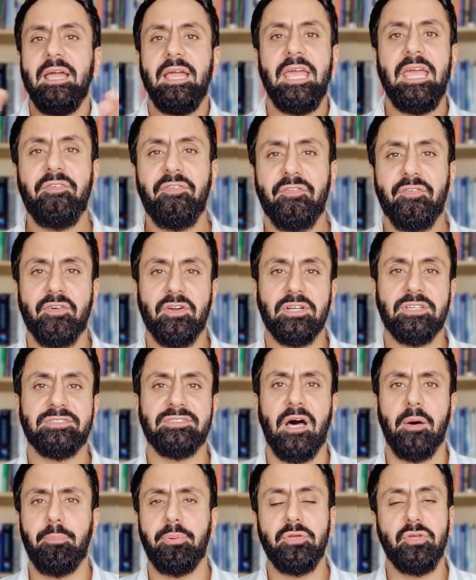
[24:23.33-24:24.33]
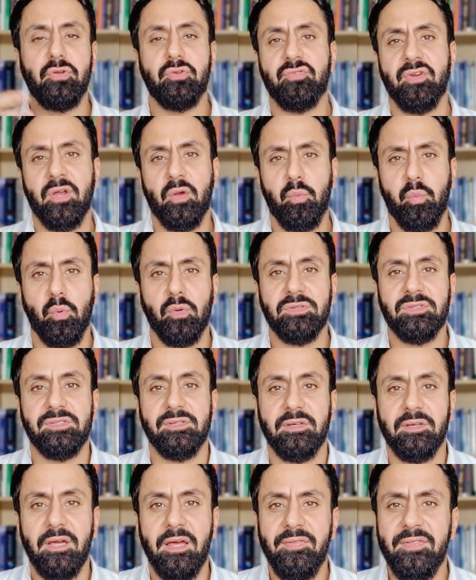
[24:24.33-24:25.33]
If, for example, you drink
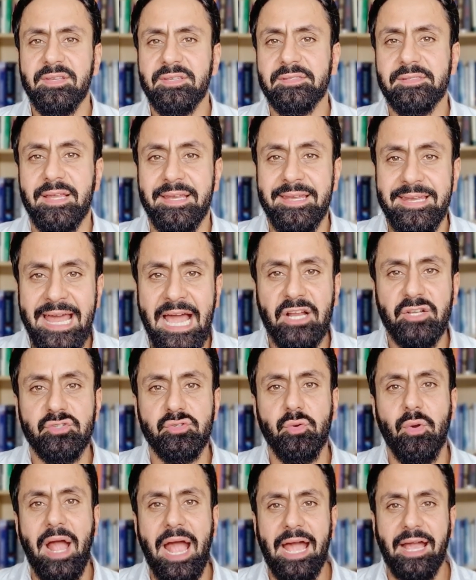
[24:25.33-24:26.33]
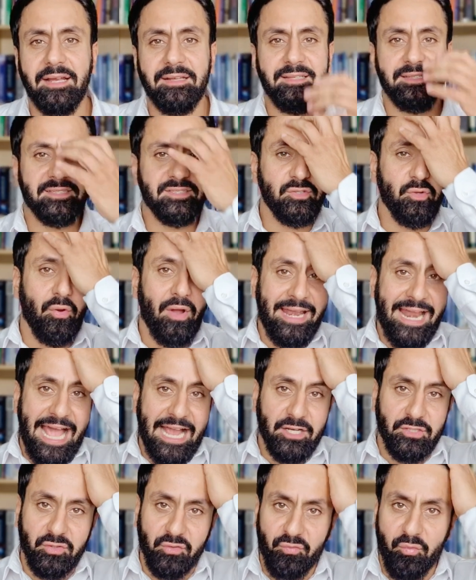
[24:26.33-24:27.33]
water, and this is a natural act, it's not an
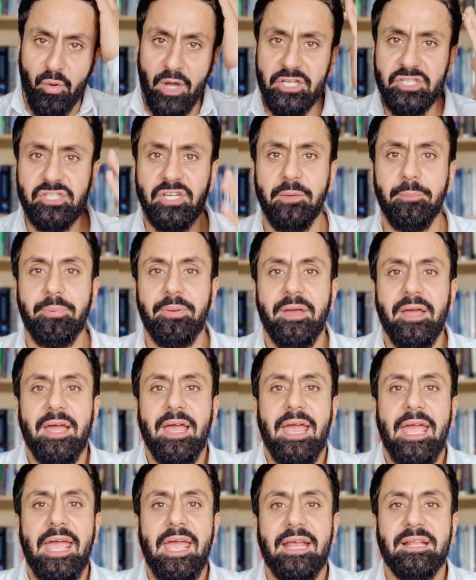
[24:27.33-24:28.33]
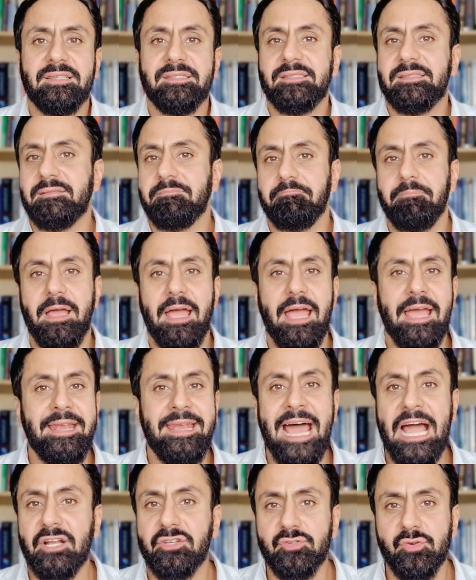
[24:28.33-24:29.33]
act of worship, it's a
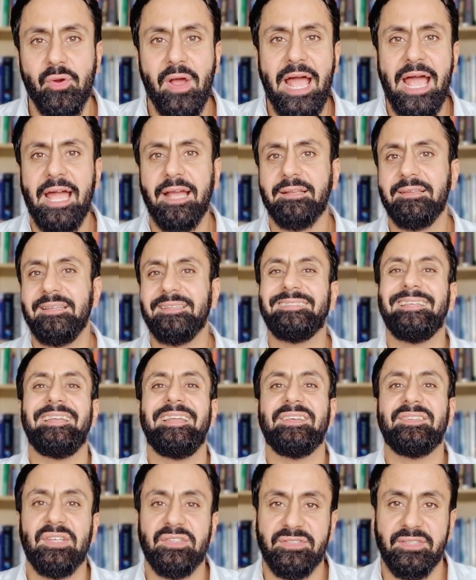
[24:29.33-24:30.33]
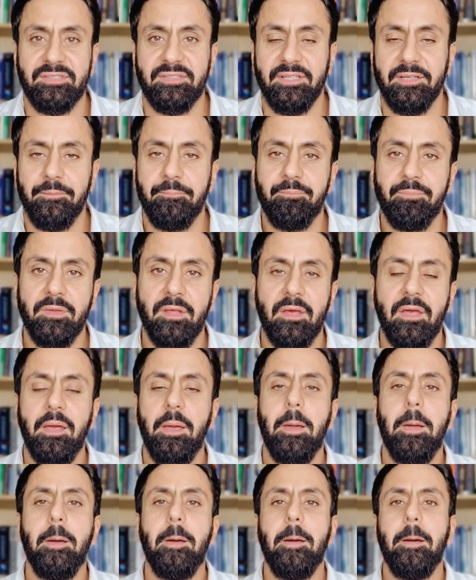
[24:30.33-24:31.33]
natural act, it's a necessity.
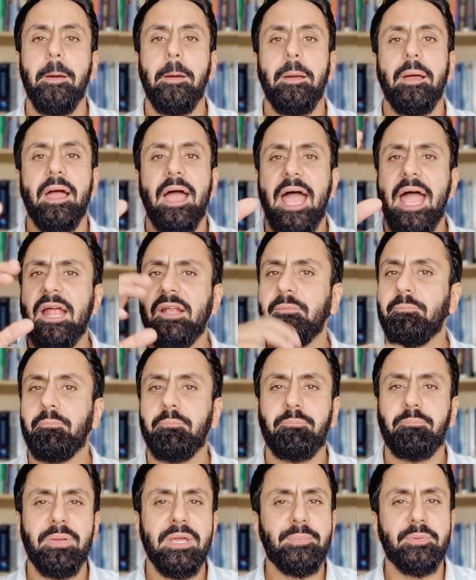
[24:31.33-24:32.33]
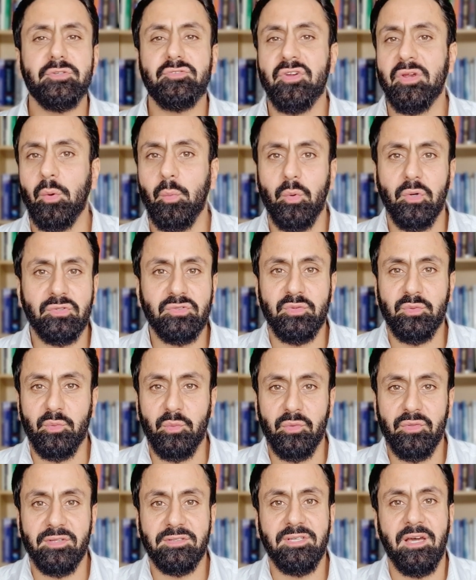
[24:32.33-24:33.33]
And people drink water
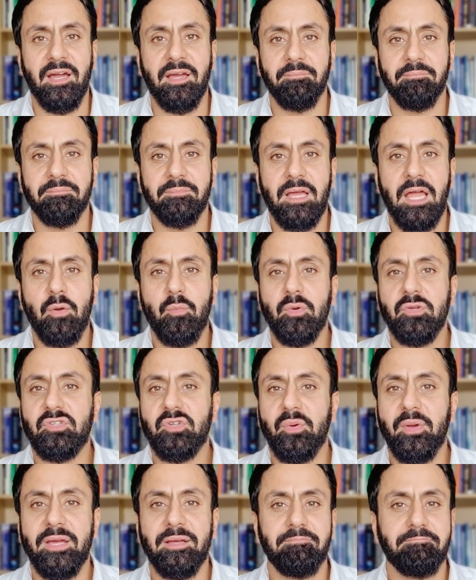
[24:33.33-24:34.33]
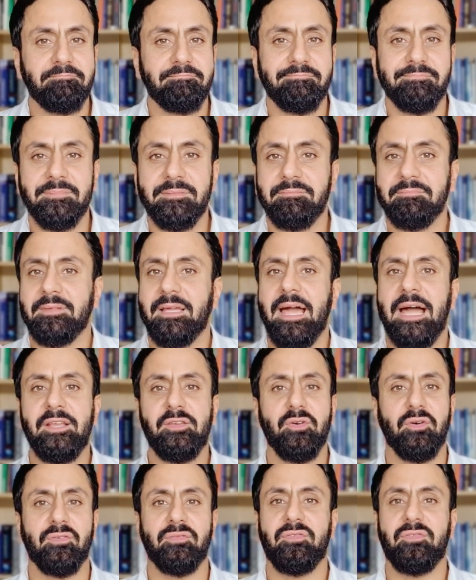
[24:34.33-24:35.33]
all the time, and we do it
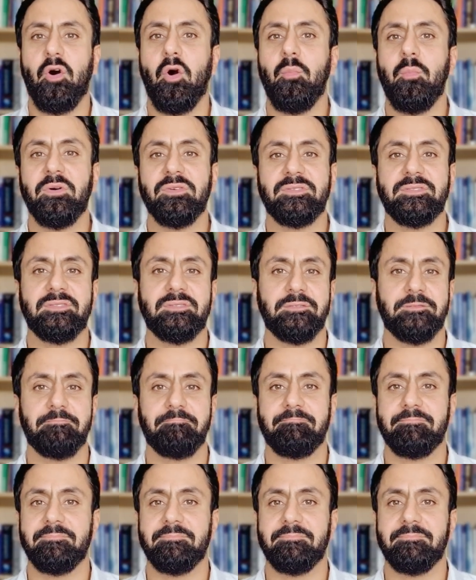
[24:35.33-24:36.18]
kind of almost